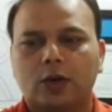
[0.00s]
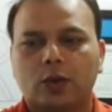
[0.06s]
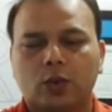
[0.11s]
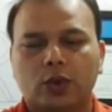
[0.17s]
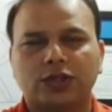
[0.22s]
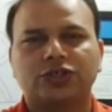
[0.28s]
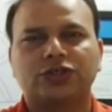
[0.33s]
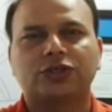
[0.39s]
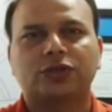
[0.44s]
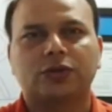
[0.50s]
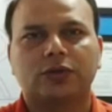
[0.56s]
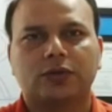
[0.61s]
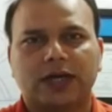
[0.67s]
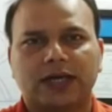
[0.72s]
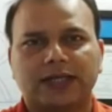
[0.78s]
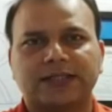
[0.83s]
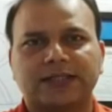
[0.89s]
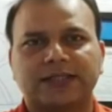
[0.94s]
Which
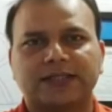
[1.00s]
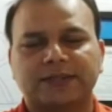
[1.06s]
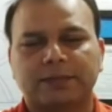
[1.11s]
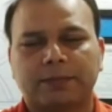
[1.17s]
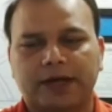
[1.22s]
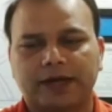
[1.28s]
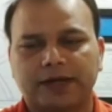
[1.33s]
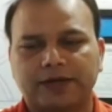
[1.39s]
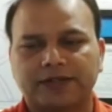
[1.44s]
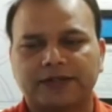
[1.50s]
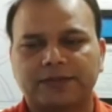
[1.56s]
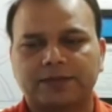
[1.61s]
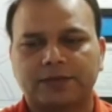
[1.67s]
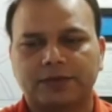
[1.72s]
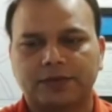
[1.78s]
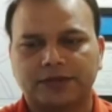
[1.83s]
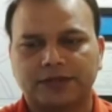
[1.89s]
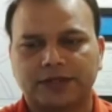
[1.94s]
thoracic spinous
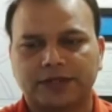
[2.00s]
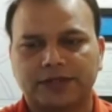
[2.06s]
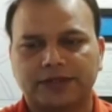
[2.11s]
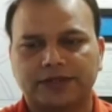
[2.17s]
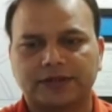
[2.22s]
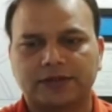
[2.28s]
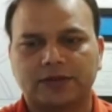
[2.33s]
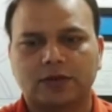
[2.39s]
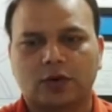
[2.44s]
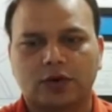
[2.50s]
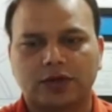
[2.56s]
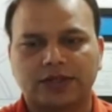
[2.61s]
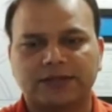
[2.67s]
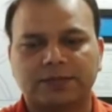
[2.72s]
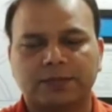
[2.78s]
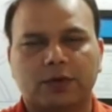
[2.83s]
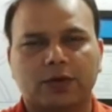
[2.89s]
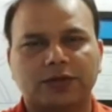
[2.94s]
process
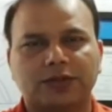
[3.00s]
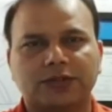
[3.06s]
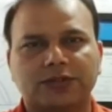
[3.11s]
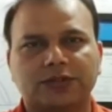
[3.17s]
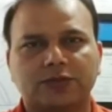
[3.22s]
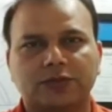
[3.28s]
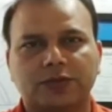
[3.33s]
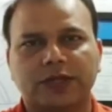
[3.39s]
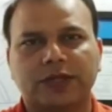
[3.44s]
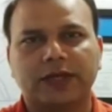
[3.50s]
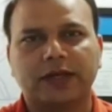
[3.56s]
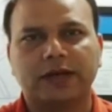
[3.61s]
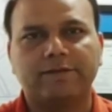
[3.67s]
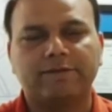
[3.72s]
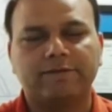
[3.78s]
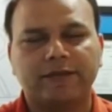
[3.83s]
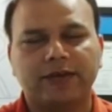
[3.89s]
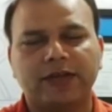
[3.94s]
corresponds to the
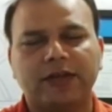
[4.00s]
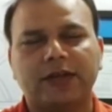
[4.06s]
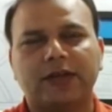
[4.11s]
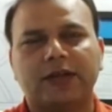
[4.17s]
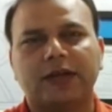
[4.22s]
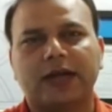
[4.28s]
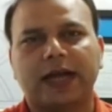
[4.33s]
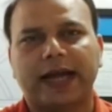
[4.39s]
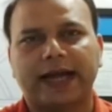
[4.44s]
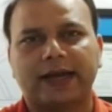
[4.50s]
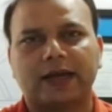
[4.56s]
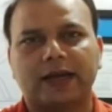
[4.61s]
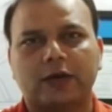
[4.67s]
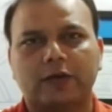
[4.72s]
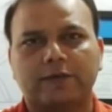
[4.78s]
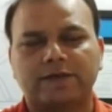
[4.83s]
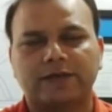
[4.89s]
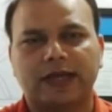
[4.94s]
inferior
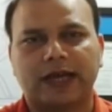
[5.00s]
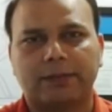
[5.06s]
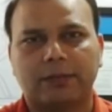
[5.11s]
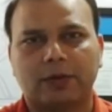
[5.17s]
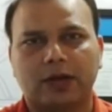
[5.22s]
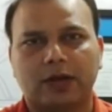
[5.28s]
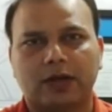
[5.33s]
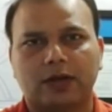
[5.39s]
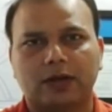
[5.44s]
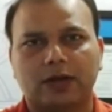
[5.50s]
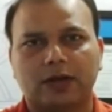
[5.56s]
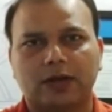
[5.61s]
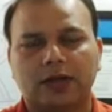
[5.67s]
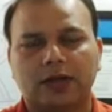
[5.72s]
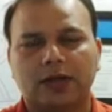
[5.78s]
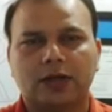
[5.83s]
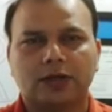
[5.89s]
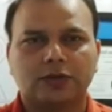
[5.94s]
angle of scapula?
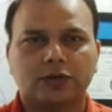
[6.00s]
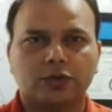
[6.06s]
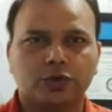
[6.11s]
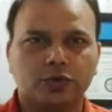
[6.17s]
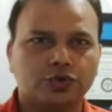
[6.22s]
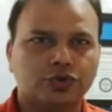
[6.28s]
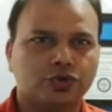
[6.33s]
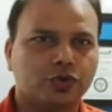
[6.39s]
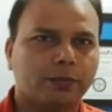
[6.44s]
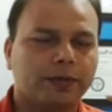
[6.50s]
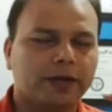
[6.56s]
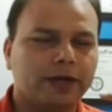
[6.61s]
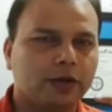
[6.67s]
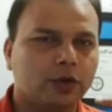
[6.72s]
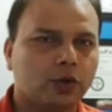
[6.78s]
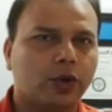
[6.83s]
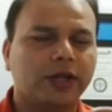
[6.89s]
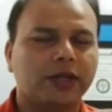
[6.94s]
So you should be
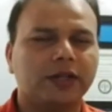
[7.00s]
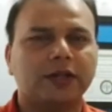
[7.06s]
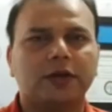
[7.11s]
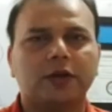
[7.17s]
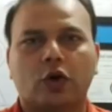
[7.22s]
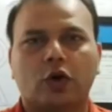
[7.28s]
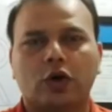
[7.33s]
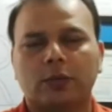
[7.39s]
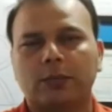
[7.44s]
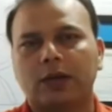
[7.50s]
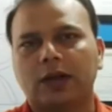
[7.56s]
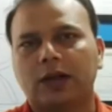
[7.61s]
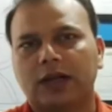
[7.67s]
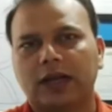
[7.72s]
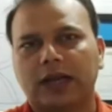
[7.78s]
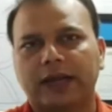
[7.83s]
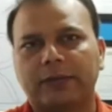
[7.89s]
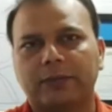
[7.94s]
knowing the
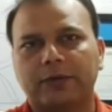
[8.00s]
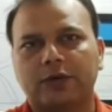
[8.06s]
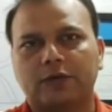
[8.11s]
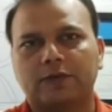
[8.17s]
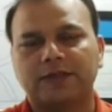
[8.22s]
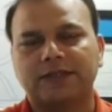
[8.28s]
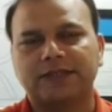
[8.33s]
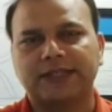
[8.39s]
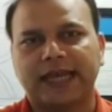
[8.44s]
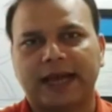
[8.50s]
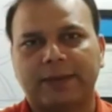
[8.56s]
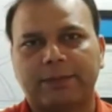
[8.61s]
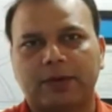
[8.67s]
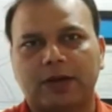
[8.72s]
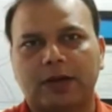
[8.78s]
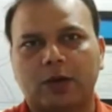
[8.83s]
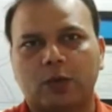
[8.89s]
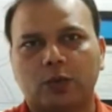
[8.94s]
normal alignment of the
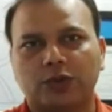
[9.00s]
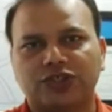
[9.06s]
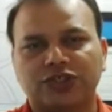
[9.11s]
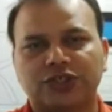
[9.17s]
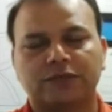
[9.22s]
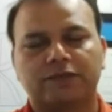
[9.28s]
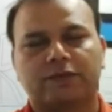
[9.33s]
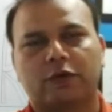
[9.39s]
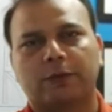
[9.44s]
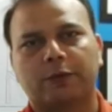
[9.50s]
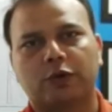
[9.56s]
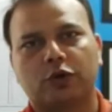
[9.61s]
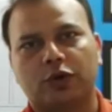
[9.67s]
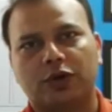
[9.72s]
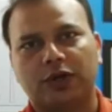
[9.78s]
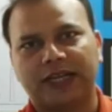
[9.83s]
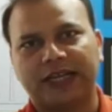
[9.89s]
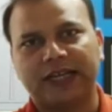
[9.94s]
scapula, which is from
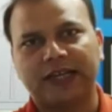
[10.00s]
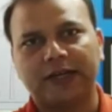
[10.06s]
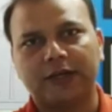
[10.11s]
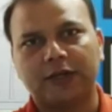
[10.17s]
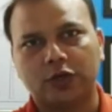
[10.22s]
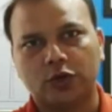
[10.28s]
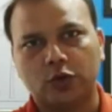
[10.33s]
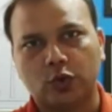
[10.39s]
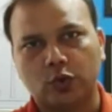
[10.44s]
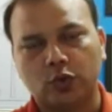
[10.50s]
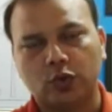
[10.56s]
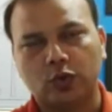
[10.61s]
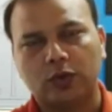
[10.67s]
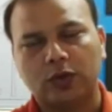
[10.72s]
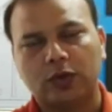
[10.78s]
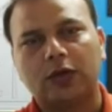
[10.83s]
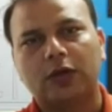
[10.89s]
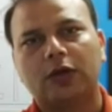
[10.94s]
your T2
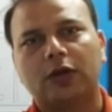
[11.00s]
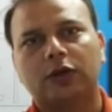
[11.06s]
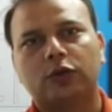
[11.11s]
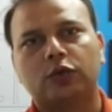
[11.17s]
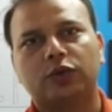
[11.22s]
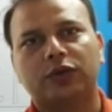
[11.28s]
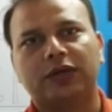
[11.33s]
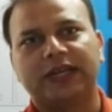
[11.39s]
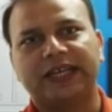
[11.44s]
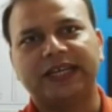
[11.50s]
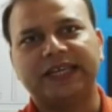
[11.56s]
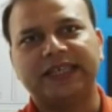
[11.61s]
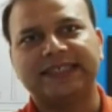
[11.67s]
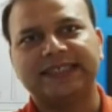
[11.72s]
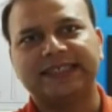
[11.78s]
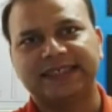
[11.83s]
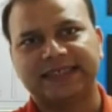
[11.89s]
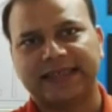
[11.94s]
to
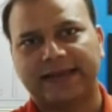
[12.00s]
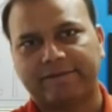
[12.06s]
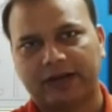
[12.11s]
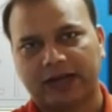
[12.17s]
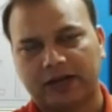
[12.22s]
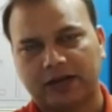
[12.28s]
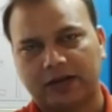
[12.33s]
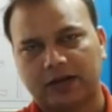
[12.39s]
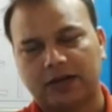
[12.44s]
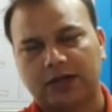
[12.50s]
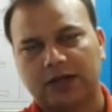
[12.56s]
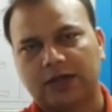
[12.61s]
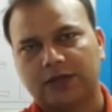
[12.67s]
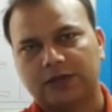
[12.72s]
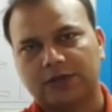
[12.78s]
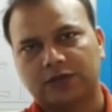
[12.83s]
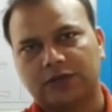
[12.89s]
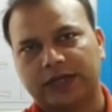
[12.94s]
T7.
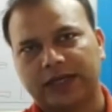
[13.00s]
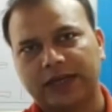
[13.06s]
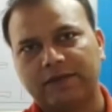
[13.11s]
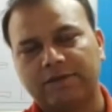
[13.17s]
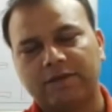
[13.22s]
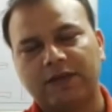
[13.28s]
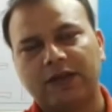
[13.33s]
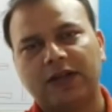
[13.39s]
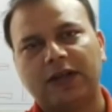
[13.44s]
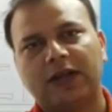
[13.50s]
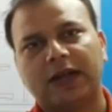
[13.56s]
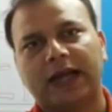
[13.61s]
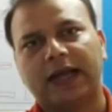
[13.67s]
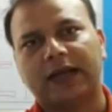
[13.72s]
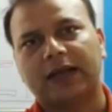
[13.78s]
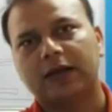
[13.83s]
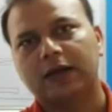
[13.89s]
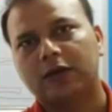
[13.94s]
So the inferior
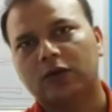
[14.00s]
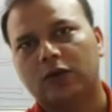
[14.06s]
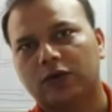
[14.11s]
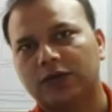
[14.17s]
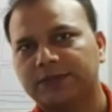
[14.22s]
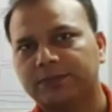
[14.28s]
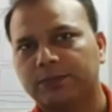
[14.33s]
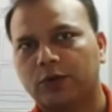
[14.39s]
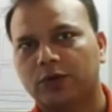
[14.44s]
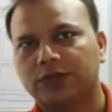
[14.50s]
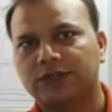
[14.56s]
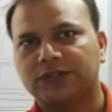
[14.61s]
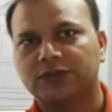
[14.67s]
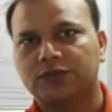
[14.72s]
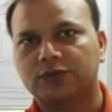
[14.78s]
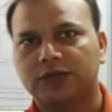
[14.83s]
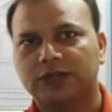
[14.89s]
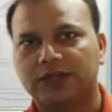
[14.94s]
angle
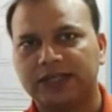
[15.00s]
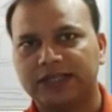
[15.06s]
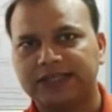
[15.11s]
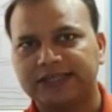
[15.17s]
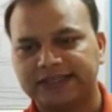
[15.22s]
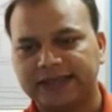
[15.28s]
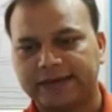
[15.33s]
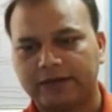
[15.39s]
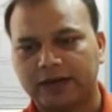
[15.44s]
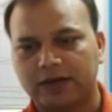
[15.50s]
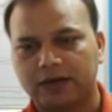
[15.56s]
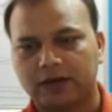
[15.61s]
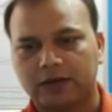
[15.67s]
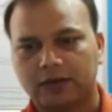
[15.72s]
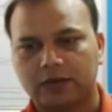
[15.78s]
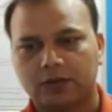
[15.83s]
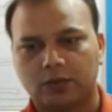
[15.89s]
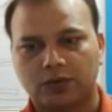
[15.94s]
corresponds to the
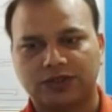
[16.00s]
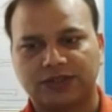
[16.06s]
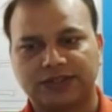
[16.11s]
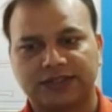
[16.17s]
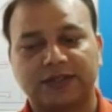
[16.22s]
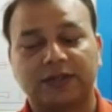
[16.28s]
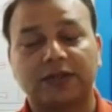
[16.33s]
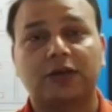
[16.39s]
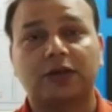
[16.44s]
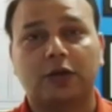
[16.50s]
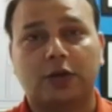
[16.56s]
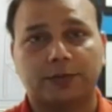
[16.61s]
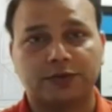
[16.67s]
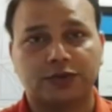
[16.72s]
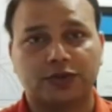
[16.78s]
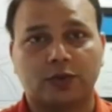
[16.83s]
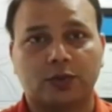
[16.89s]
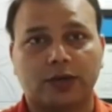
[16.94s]
T7, which is the third
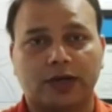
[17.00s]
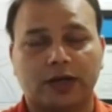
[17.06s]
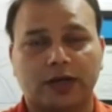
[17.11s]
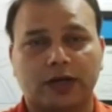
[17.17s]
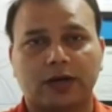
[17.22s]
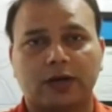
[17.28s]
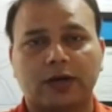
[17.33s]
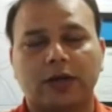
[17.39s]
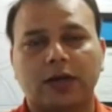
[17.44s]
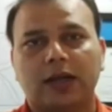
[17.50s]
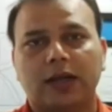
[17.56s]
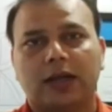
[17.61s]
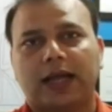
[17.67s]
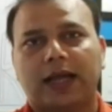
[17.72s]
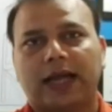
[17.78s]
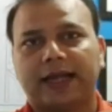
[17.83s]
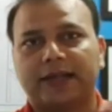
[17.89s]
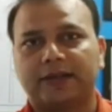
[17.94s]
option over here,
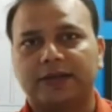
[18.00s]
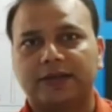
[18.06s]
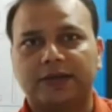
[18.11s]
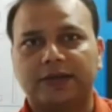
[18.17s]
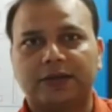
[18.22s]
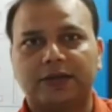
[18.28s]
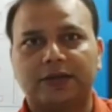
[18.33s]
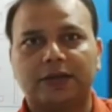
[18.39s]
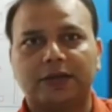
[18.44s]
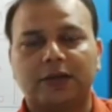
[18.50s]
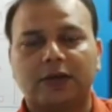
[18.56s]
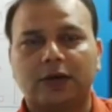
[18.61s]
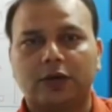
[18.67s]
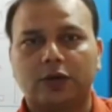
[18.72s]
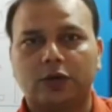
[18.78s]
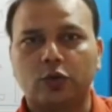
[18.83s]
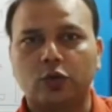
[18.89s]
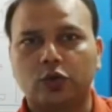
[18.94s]
and the
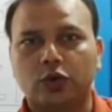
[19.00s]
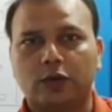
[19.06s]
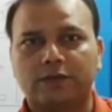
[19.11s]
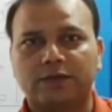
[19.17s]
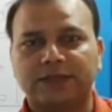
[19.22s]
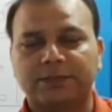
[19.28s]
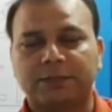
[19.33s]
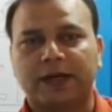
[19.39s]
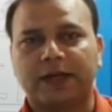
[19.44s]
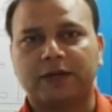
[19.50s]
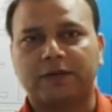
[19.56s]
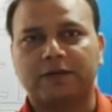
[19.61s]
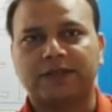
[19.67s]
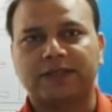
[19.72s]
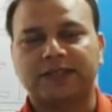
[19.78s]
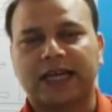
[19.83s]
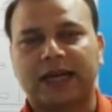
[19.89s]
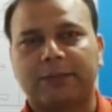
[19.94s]
root of the spine of
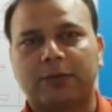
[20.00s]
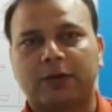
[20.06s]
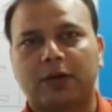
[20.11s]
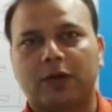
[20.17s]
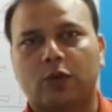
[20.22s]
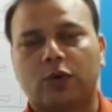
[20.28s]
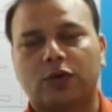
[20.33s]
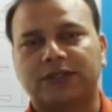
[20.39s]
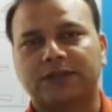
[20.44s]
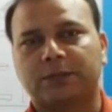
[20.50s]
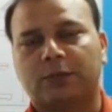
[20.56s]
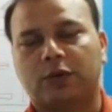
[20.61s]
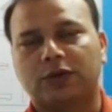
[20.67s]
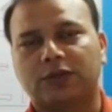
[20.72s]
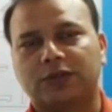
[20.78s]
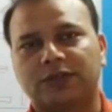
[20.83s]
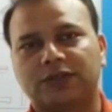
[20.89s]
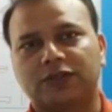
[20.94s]
the scapula
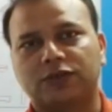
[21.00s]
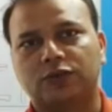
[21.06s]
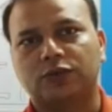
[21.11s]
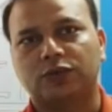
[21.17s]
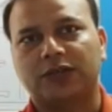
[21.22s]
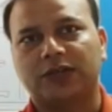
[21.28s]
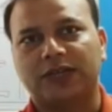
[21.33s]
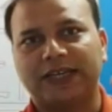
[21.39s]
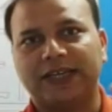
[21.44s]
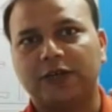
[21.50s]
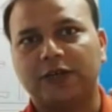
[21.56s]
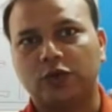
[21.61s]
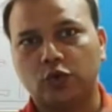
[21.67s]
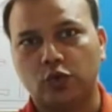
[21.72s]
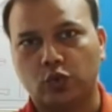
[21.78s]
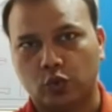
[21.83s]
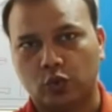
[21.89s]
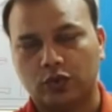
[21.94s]
corresponds to the
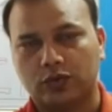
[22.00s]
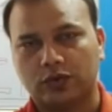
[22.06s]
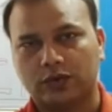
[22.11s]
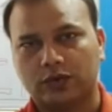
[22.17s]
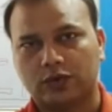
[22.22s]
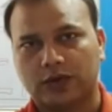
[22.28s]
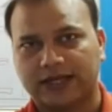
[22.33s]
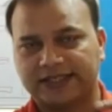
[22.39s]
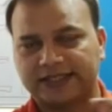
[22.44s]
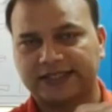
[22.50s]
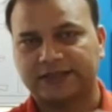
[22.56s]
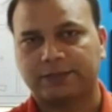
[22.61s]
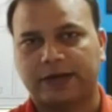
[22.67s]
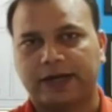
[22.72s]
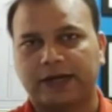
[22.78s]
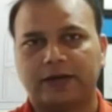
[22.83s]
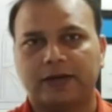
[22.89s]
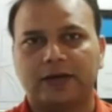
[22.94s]
T2 thoracic
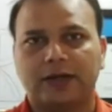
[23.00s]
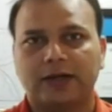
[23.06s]
spine.